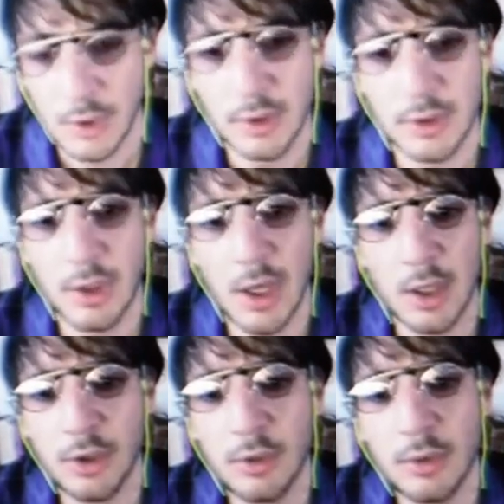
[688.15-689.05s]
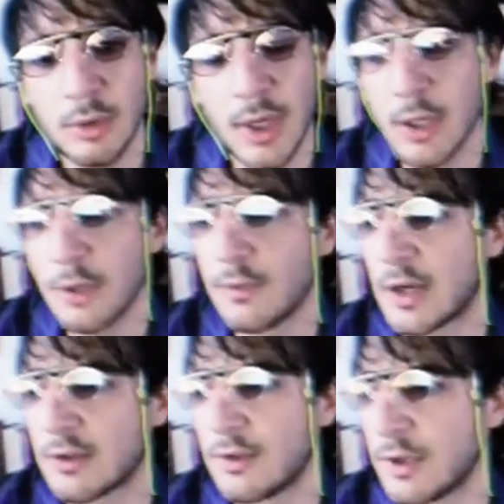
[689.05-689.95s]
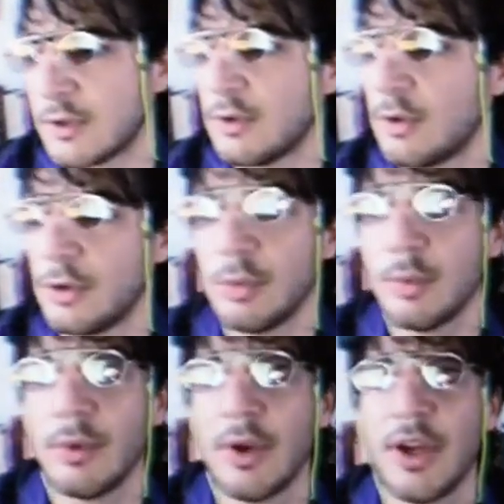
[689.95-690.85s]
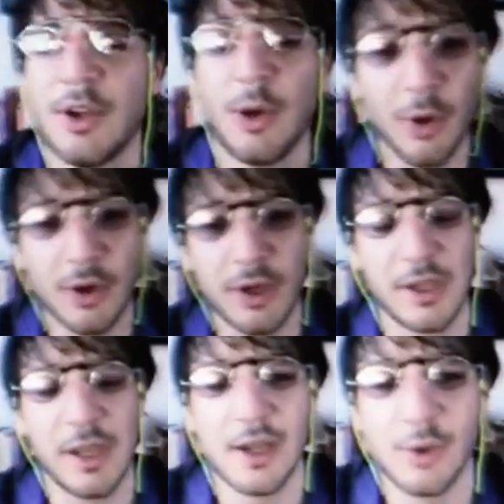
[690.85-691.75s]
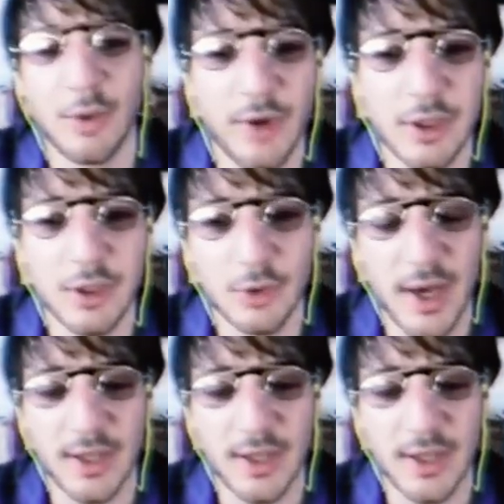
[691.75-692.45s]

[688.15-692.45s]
And uh, you you kind of active and you you you look like you're very good